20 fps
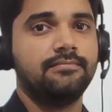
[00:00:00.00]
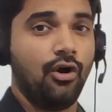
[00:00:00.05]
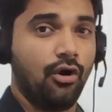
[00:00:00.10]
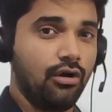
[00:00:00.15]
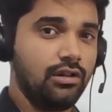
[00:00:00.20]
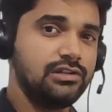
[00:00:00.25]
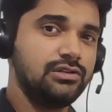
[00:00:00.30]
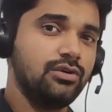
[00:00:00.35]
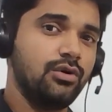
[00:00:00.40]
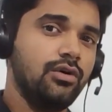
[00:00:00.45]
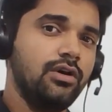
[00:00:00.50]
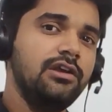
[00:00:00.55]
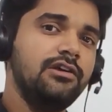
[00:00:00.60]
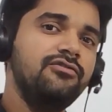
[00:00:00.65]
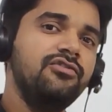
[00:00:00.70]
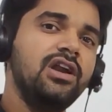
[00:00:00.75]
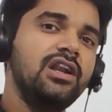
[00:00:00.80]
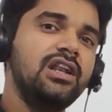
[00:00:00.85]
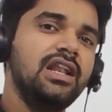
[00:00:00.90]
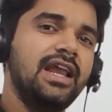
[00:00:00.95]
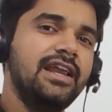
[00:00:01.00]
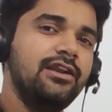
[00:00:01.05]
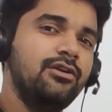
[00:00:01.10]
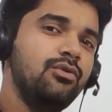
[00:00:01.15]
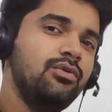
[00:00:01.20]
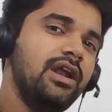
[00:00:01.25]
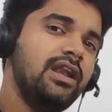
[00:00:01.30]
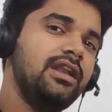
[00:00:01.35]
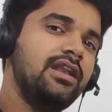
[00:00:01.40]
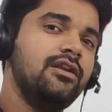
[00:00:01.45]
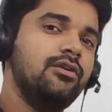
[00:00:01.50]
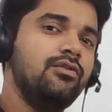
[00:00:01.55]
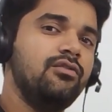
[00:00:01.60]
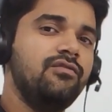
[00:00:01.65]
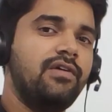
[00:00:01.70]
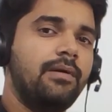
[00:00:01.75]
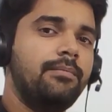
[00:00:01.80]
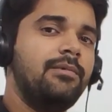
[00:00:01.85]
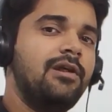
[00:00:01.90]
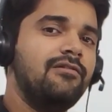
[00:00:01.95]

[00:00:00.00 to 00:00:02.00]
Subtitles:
Also, if you are trying to get into web